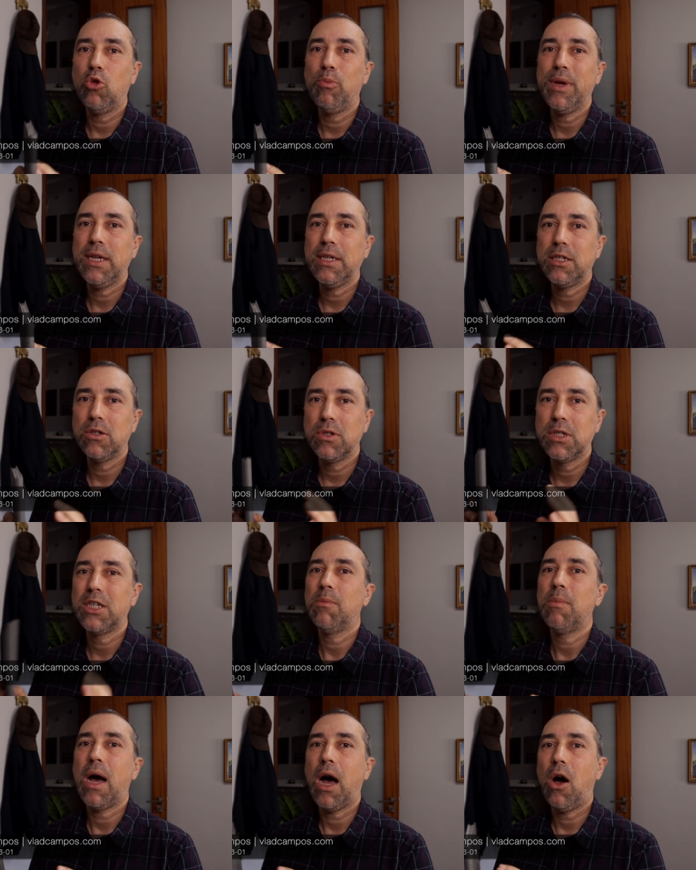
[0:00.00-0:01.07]
hoping to
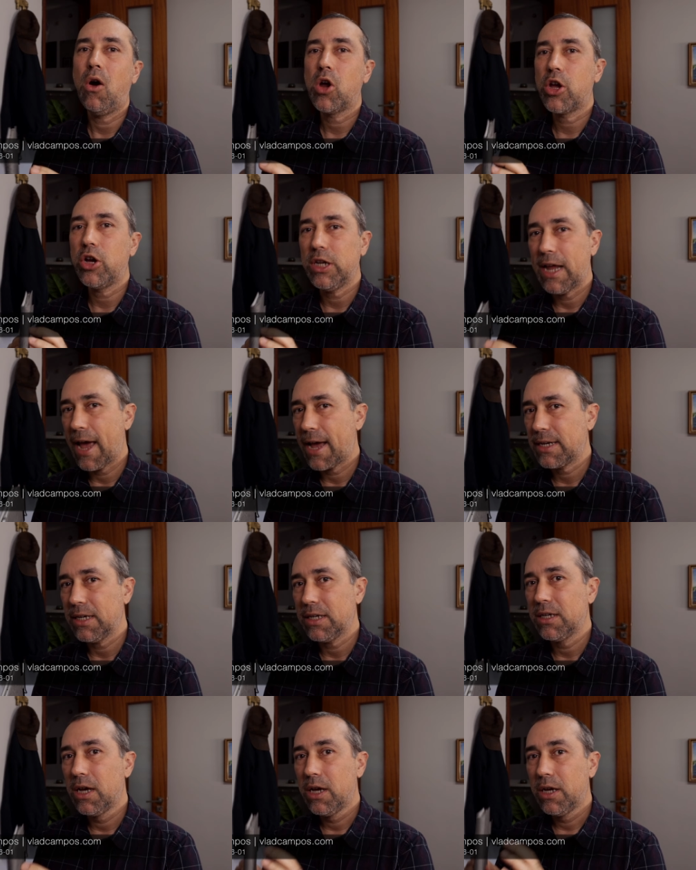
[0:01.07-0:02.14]
somehow connect
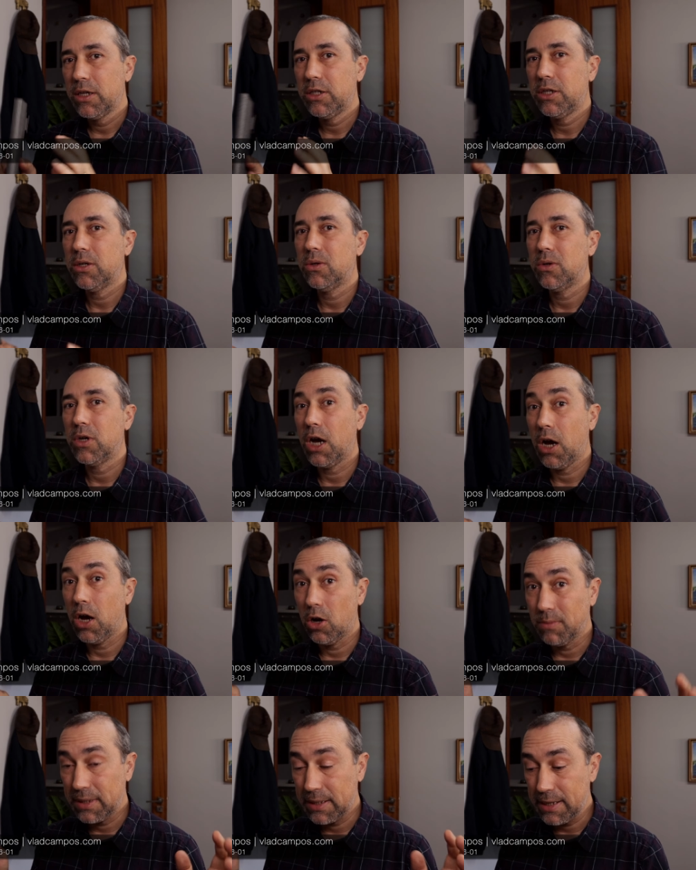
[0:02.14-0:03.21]
it to
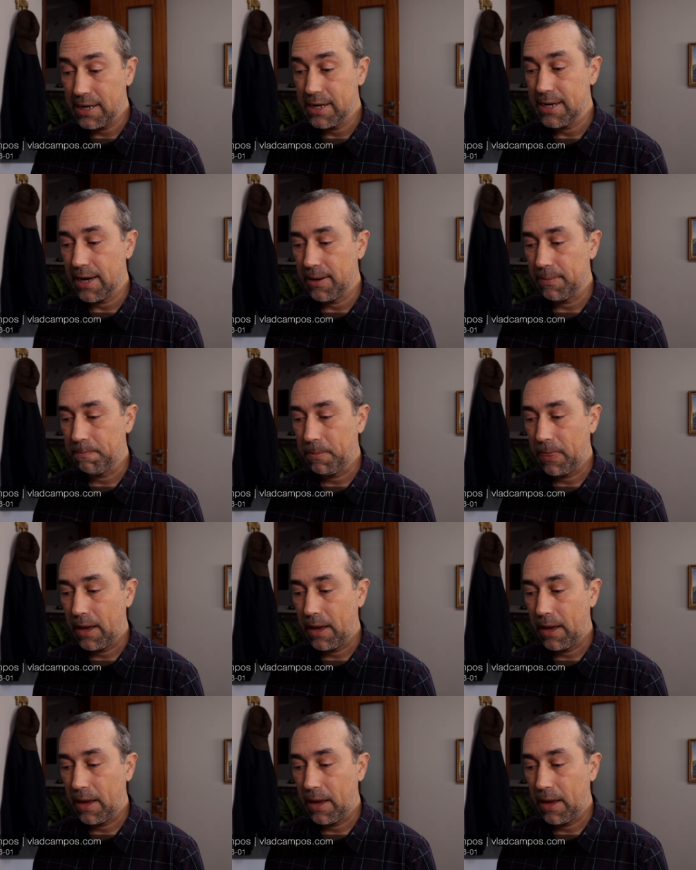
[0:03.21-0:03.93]
Obsidian.